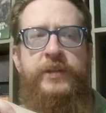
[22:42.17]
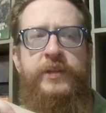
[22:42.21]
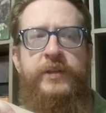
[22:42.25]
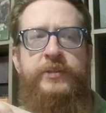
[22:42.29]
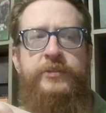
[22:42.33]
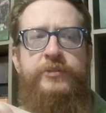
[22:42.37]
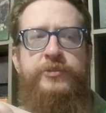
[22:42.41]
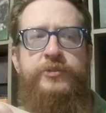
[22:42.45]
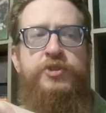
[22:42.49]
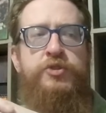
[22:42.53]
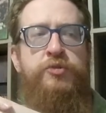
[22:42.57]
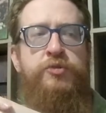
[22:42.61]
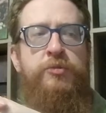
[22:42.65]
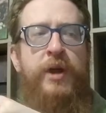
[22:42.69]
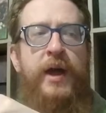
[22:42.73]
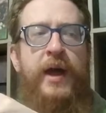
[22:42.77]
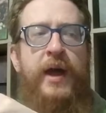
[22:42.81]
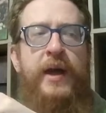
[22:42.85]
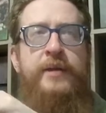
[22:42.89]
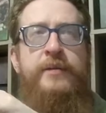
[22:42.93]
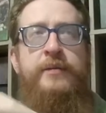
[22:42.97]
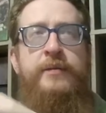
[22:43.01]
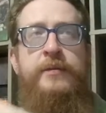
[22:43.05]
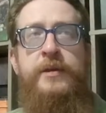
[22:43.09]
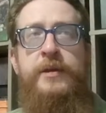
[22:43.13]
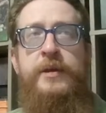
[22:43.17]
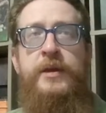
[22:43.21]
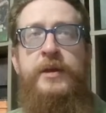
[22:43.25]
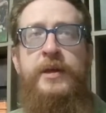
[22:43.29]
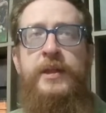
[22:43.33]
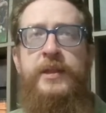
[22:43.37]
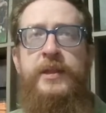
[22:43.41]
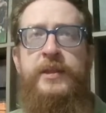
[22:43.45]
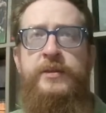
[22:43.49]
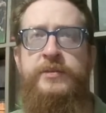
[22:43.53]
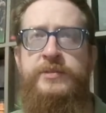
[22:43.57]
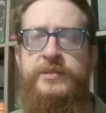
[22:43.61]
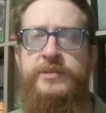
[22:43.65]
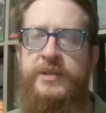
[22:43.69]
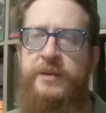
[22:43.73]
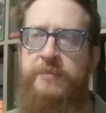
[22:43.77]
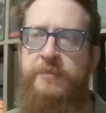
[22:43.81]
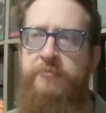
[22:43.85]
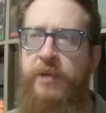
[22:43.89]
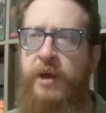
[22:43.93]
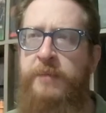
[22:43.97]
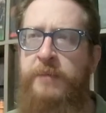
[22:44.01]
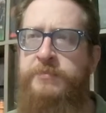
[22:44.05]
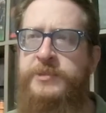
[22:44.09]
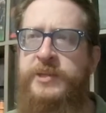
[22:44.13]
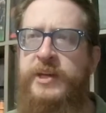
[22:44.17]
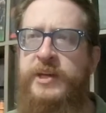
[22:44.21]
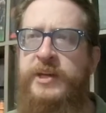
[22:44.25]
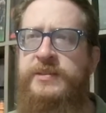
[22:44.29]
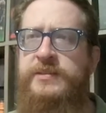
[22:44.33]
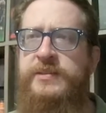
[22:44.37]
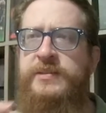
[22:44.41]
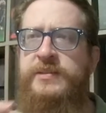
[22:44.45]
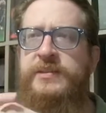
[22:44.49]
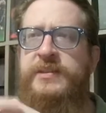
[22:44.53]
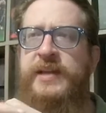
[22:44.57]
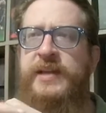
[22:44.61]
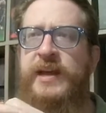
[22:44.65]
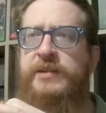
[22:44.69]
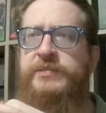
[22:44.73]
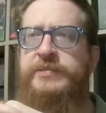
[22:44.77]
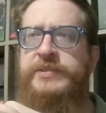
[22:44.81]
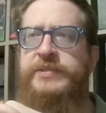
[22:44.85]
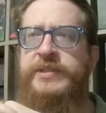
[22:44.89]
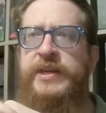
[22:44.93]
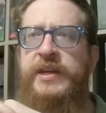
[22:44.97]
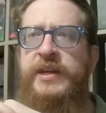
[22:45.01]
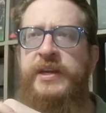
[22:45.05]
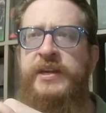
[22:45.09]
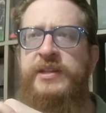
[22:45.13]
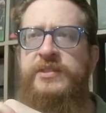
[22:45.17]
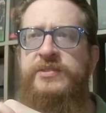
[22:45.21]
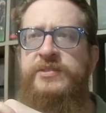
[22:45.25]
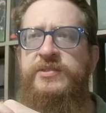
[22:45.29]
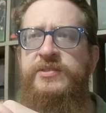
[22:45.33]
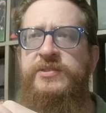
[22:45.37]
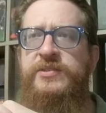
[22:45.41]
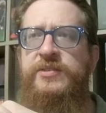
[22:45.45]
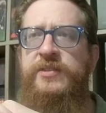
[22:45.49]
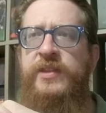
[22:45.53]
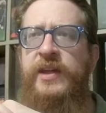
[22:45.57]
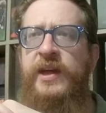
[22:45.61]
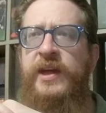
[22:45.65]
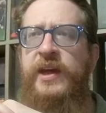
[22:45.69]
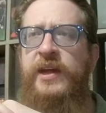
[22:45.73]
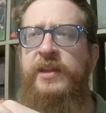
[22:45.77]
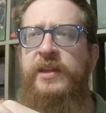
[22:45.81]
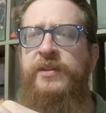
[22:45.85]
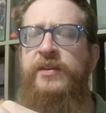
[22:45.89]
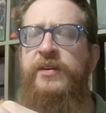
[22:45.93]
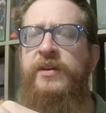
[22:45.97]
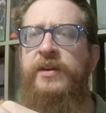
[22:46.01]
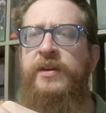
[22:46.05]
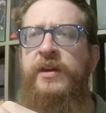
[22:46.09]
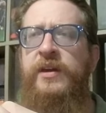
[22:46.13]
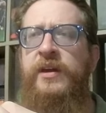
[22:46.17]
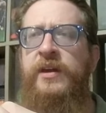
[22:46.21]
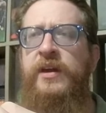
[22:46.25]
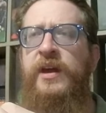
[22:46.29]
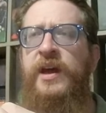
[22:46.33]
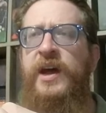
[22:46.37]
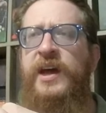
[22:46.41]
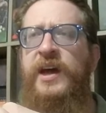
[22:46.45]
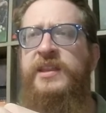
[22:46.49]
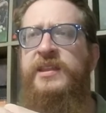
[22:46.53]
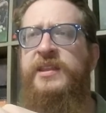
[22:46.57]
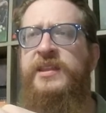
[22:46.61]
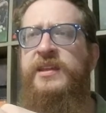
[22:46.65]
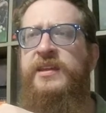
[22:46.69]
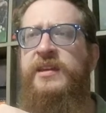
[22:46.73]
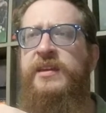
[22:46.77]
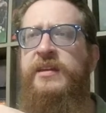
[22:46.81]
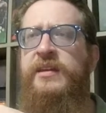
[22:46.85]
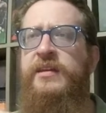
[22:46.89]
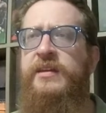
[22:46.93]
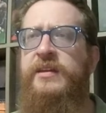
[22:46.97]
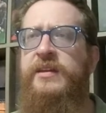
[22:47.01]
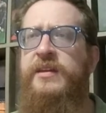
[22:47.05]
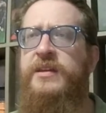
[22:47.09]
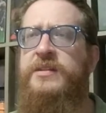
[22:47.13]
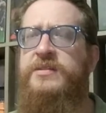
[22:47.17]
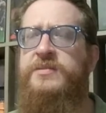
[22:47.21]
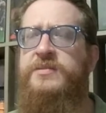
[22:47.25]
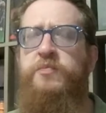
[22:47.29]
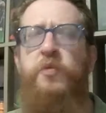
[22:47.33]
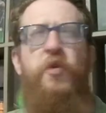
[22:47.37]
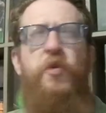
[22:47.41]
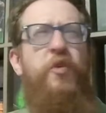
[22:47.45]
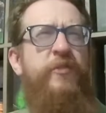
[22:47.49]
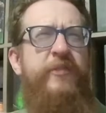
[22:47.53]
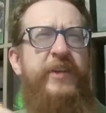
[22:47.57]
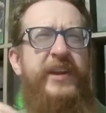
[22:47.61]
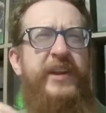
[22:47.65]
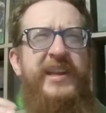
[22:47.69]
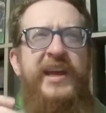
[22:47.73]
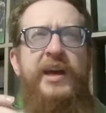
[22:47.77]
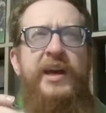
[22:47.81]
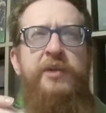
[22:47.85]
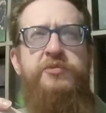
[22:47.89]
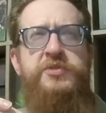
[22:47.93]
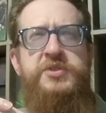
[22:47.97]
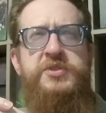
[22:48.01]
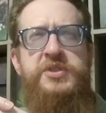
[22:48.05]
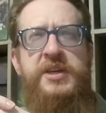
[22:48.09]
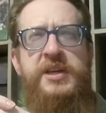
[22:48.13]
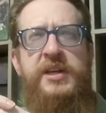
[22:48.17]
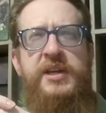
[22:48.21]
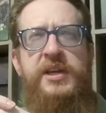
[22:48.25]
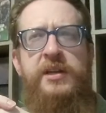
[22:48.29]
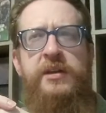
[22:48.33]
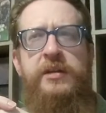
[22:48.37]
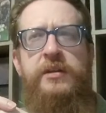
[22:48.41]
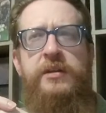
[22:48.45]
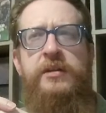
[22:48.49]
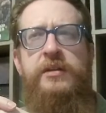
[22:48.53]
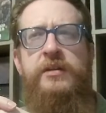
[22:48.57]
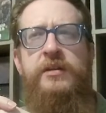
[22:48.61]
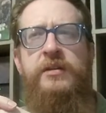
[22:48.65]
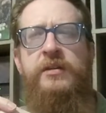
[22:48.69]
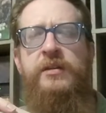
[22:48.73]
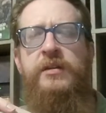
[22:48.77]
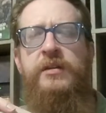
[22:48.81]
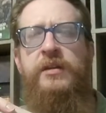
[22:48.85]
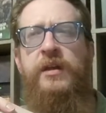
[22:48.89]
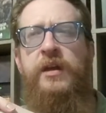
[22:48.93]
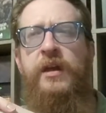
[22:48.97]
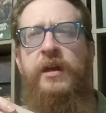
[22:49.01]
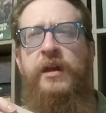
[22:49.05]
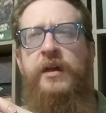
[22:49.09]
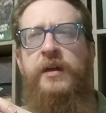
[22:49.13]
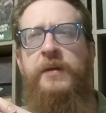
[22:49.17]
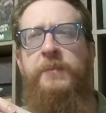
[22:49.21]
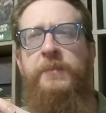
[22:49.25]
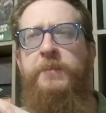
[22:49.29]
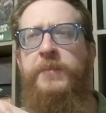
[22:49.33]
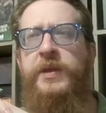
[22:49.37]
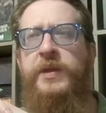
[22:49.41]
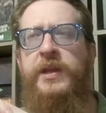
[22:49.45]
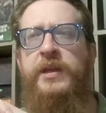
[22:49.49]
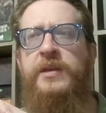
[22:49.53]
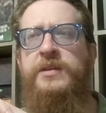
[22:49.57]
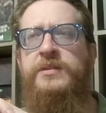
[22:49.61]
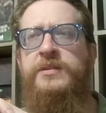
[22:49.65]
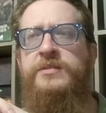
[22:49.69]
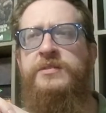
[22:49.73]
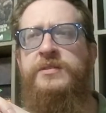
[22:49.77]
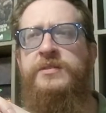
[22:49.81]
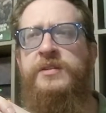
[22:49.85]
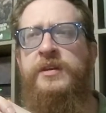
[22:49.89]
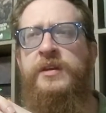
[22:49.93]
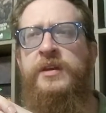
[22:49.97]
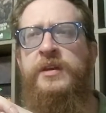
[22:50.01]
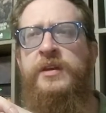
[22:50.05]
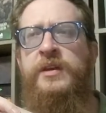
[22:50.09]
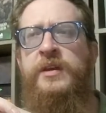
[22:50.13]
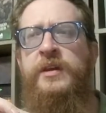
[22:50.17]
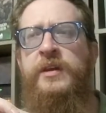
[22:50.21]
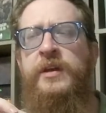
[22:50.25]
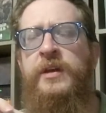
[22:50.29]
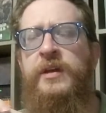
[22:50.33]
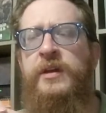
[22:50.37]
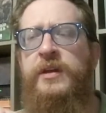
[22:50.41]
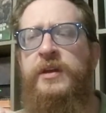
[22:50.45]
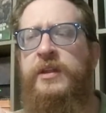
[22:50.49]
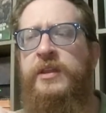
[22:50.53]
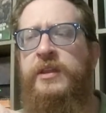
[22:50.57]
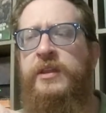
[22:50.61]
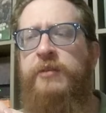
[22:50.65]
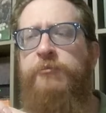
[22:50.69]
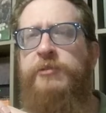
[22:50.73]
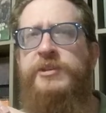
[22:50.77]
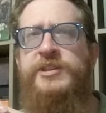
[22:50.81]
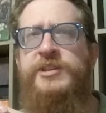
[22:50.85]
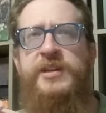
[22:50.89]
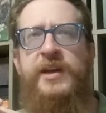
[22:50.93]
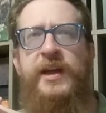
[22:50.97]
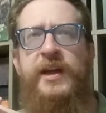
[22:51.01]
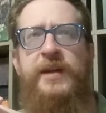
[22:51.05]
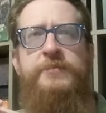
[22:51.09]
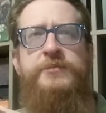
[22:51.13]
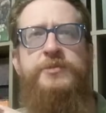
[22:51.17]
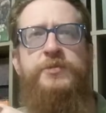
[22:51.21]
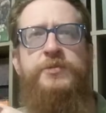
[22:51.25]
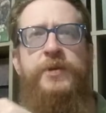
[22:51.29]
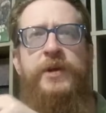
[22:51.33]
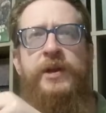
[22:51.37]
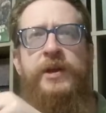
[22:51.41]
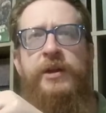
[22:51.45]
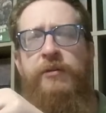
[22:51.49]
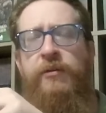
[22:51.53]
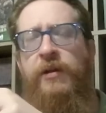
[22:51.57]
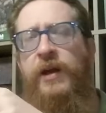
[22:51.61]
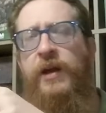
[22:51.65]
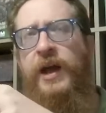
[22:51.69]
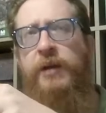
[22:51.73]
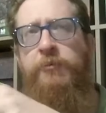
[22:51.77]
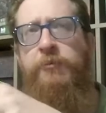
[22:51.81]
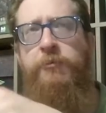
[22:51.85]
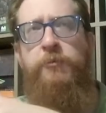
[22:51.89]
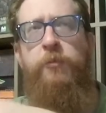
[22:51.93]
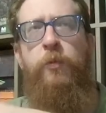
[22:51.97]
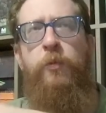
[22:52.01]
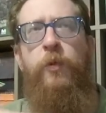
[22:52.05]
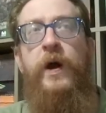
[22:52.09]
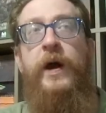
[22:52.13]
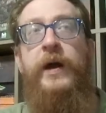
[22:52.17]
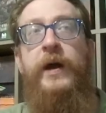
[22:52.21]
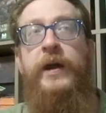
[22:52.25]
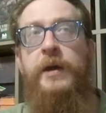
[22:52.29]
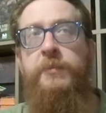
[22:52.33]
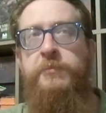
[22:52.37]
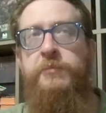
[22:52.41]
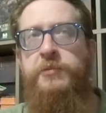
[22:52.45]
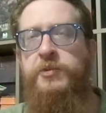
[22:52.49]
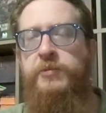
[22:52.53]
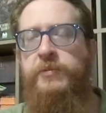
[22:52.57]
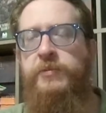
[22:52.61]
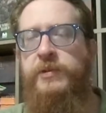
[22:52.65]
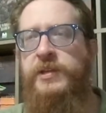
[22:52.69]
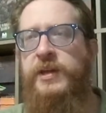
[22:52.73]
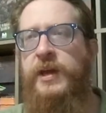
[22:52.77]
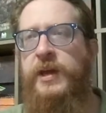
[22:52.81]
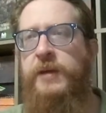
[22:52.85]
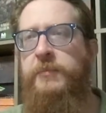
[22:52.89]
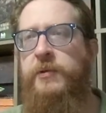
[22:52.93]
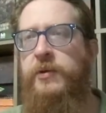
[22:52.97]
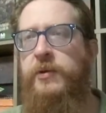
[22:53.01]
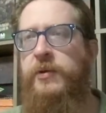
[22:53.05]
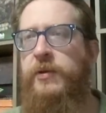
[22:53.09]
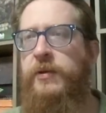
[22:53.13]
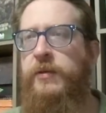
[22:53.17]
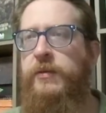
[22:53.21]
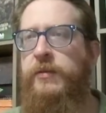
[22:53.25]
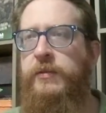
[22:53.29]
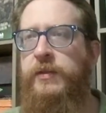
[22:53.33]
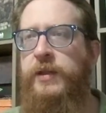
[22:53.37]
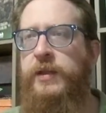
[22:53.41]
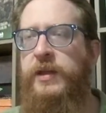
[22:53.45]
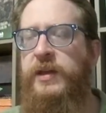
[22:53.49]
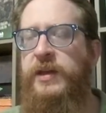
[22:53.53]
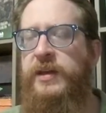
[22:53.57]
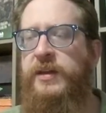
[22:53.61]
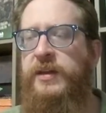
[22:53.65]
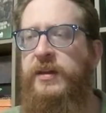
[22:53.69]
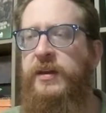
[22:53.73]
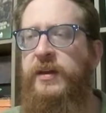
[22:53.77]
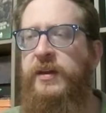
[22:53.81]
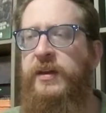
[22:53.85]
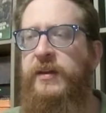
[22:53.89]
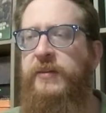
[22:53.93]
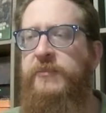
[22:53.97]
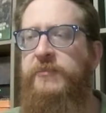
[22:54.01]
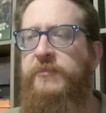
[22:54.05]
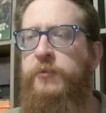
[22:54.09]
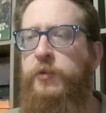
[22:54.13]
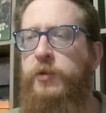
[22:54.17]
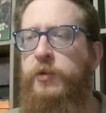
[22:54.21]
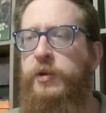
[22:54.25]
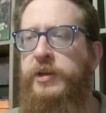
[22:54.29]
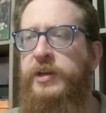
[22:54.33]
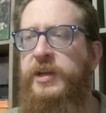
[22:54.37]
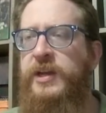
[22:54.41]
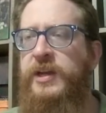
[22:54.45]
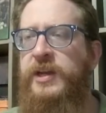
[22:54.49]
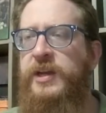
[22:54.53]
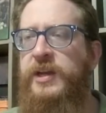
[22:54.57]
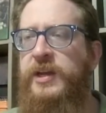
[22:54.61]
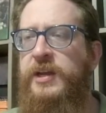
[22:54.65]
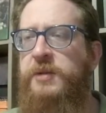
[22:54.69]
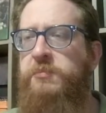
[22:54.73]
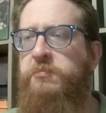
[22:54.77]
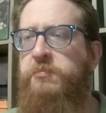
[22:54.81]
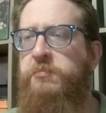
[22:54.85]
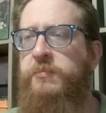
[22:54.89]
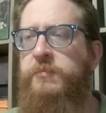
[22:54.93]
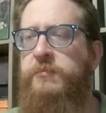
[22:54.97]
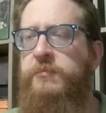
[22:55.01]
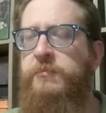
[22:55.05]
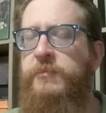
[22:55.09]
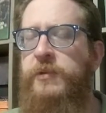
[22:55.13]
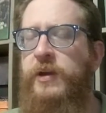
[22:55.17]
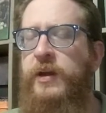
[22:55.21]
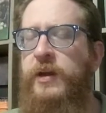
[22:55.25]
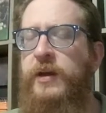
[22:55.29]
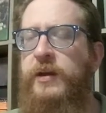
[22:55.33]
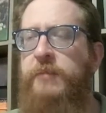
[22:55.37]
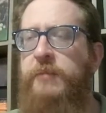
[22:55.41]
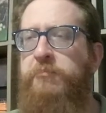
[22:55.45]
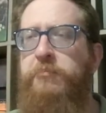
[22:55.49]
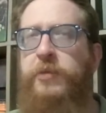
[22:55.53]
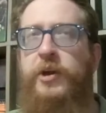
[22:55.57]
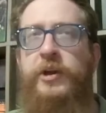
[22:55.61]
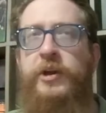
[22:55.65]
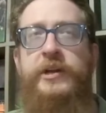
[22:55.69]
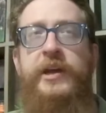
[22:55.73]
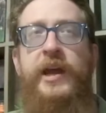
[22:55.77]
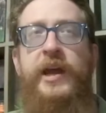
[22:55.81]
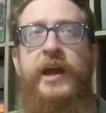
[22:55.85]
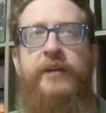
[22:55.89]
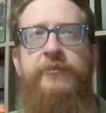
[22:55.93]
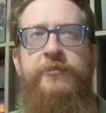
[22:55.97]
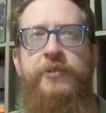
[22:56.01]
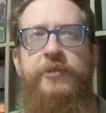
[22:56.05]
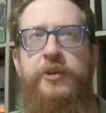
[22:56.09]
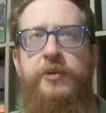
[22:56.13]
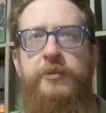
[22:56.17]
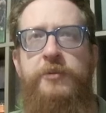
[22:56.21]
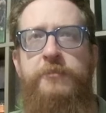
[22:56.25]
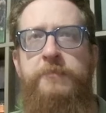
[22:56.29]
try? There's some upsides and downsides to that. I think it's more of a downside because there were times where I would walk up to a table, like for a game, Bark Avenue.